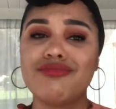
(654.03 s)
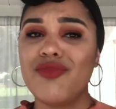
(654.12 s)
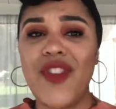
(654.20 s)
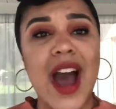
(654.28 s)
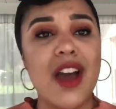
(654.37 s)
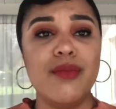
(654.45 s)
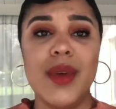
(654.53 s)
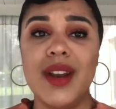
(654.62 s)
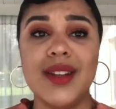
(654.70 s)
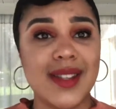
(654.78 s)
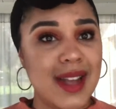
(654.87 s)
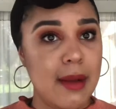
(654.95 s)
5
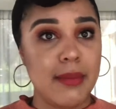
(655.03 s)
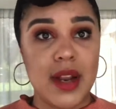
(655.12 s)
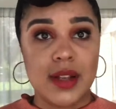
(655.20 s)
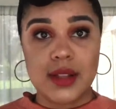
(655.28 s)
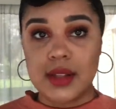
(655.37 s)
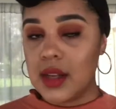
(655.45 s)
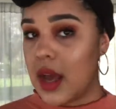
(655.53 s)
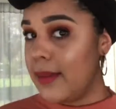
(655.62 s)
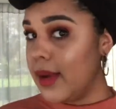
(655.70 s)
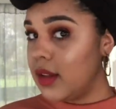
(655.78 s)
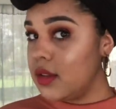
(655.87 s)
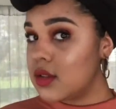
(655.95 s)
minutes, 10 minutes, I
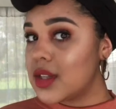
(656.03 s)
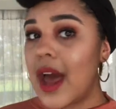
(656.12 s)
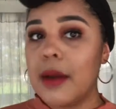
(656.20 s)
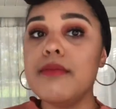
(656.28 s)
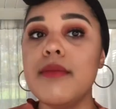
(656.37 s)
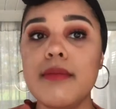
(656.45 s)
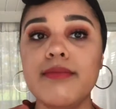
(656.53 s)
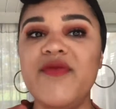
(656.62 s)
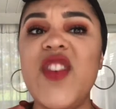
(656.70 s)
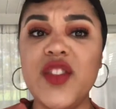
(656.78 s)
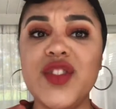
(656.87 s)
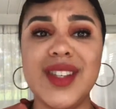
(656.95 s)
mean 10,
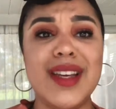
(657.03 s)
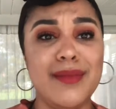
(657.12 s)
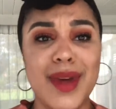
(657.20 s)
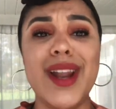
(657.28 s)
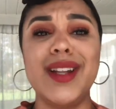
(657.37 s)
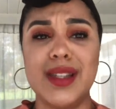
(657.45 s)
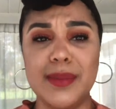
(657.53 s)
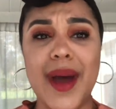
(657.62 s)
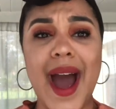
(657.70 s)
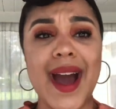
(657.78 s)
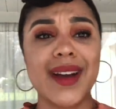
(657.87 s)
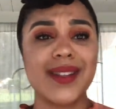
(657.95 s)
15 minutes
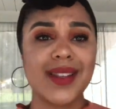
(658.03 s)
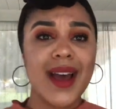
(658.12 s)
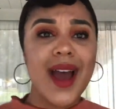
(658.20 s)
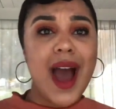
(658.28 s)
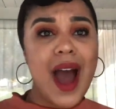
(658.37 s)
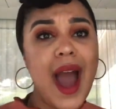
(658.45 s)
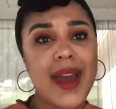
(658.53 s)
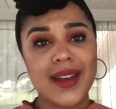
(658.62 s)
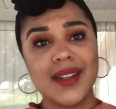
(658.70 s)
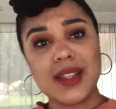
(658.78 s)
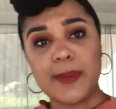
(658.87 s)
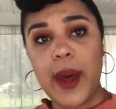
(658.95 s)
max. I
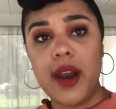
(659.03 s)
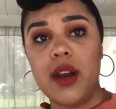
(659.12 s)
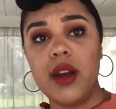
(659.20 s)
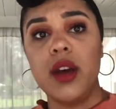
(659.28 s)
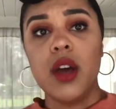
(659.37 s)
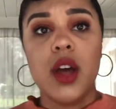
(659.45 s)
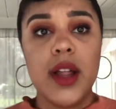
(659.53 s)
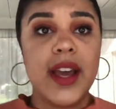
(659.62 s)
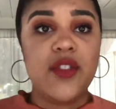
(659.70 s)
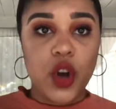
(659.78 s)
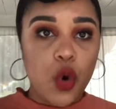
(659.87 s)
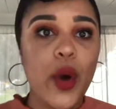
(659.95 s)
can spend, like
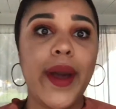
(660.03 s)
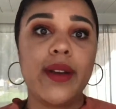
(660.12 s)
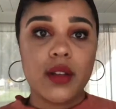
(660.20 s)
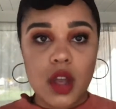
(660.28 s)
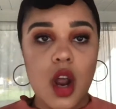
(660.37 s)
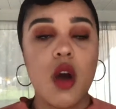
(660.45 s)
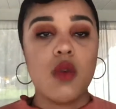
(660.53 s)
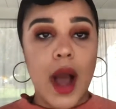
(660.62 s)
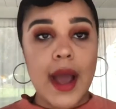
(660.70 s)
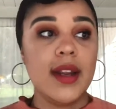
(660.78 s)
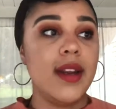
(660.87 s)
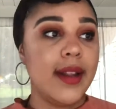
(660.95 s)
if a quick, you know,
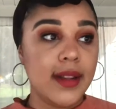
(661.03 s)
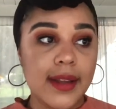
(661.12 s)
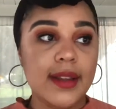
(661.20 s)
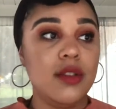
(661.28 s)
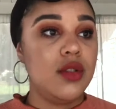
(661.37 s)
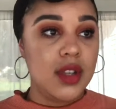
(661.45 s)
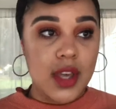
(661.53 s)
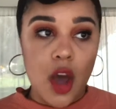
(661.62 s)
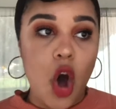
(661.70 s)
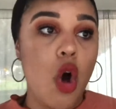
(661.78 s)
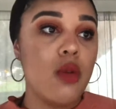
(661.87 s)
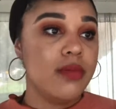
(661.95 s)
I need to get
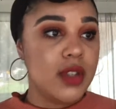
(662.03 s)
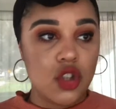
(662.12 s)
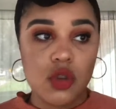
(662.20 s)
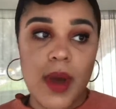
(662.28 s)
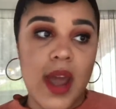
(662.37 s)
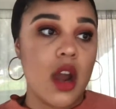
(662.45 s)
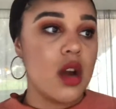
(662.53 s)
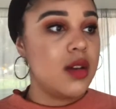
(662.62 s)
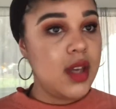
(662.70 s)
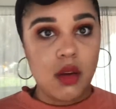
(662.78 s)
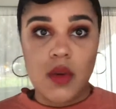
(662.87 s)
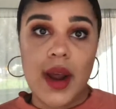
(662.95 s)
home, do my hair,
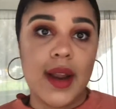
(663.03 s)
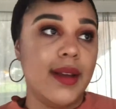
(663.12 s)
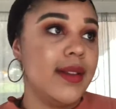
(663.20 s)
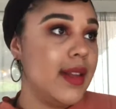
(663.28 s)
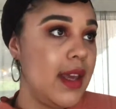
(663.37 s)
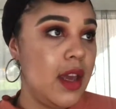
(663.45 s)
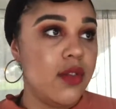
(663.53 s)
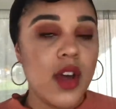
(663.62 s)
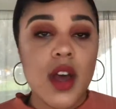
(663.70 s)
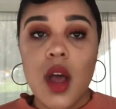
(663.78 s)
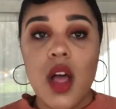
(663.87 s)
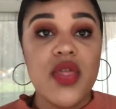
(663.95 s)
get ready and leave.
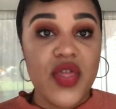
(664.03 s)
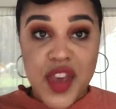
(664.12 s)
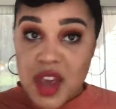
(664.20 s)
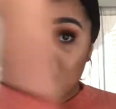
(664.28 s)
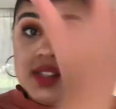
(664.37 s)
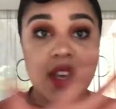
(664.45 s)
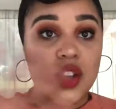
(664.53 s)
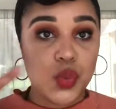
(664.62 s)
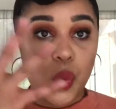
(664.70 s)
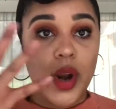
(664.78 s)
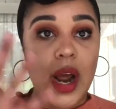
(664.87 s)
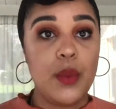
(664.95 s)
This is
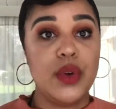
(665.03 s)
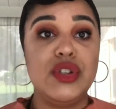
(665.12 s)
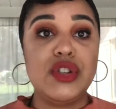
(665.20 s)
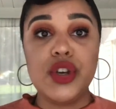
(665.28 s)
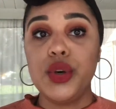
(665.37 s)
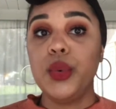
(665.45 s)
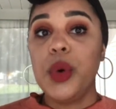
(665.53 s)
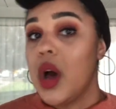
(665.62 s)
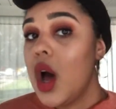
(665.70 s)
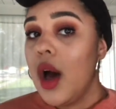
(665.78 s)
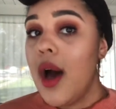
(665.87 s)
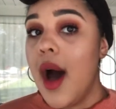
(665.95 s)
what I would do.
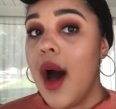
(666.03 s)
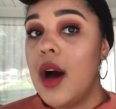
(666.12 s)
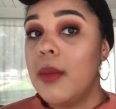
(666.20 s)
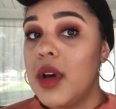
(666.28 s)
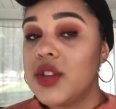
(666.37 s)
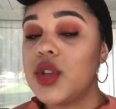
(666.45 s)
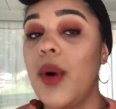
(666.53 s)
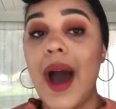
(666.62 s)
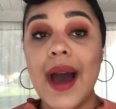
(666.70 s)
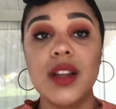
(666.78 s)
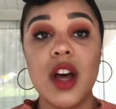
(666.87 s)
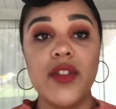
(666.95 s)
So
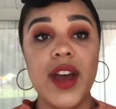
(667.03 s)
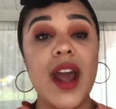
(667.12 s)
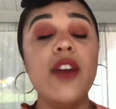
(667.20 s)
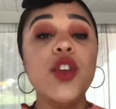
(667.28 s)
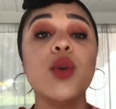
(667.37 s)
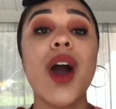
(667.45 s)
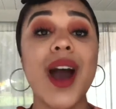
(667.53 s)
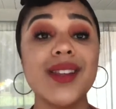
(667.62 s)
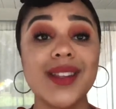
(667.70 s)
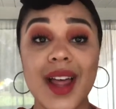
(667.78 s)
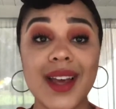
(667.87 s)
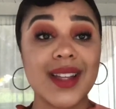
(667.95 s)
I love it. If you
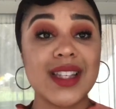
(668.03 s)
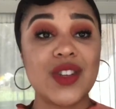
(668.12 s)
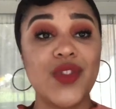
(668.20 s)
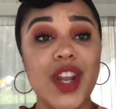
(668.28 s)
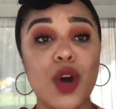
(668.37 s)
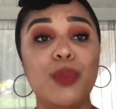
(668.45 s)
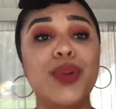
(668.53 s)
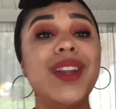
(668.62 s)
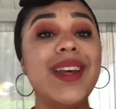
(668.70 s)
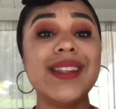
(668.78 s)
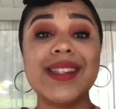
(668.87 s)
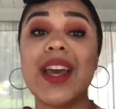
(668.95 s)
guys like this video,
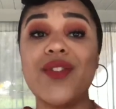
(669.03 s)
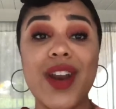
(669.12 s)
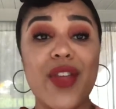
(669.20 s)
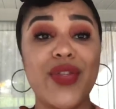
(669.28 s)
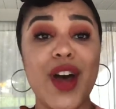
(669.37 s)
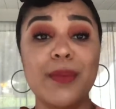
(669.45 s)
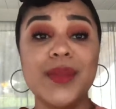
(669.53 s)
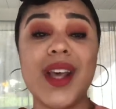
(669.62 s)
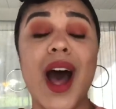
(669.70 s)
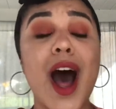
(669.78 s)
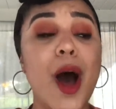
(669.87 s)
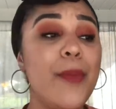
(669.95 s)
please give it a thumbs
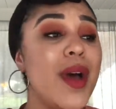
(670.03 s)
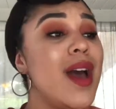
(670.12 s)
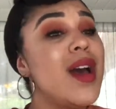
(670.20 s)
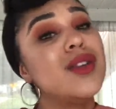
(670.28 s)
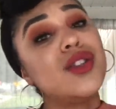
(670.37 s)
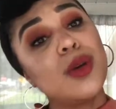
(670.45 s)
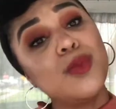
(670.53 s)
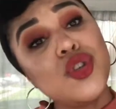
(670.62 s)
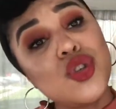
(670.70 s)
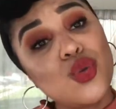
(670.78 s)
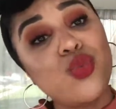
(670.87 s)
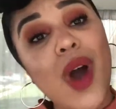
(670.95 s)
up,
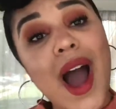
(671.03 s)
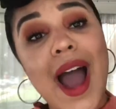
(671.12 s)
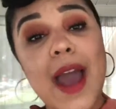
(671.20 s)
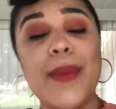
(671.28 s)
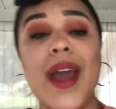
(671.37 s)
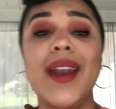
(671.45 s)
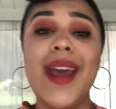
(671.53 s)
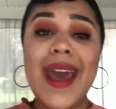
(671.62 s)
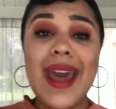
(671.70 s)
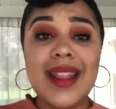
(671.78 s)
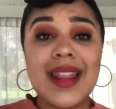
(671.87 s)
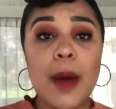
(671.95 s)
subscribe, and
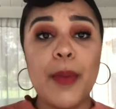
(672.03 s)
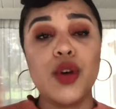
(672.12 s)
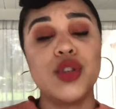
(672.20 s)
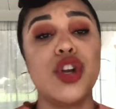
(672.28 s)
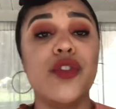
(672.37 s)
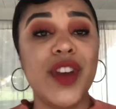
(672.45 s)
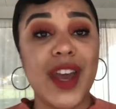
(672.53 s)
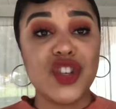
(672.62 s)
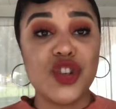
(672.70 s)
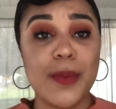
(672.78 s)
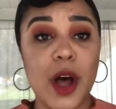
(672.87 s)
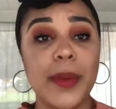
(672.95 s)
hit that post
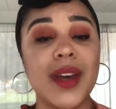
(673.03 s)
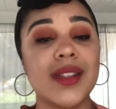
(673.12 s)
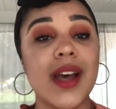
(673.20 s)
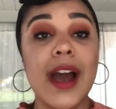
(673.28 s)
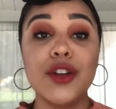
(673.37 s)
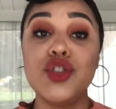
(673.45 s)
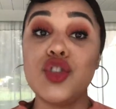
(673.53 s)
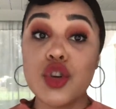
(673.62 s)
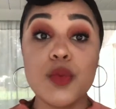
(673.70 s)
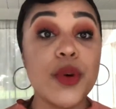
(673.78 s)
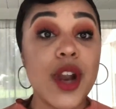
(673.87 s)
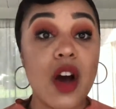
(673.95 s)
notification bell because I
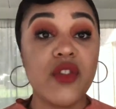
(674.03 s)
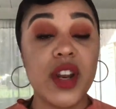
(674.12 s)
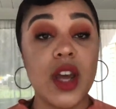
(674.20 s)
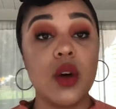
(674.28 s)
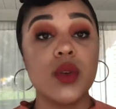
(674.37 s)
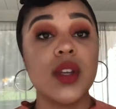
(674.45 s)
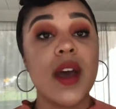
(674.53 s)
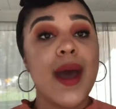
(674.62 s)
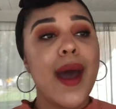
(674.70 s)
do put out videos